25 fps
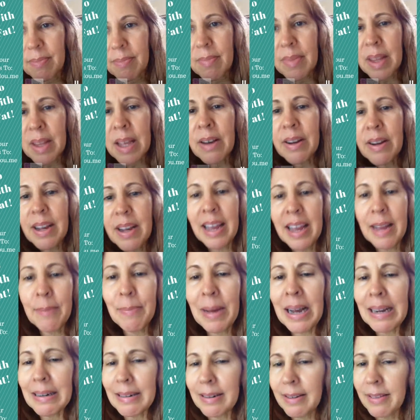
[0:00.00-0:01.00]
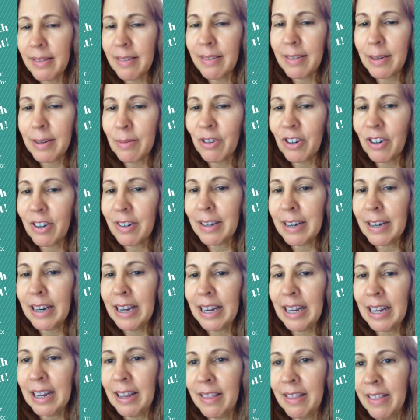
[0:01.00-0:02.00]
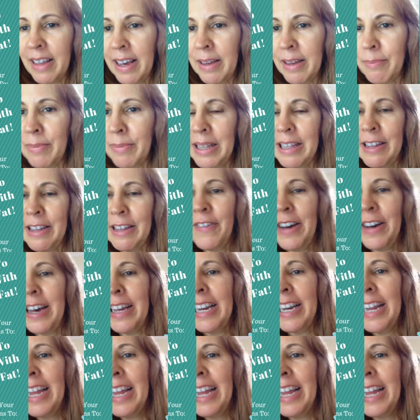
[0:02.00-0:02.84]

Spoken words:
Okay, back to the subject at hand, that belly fat.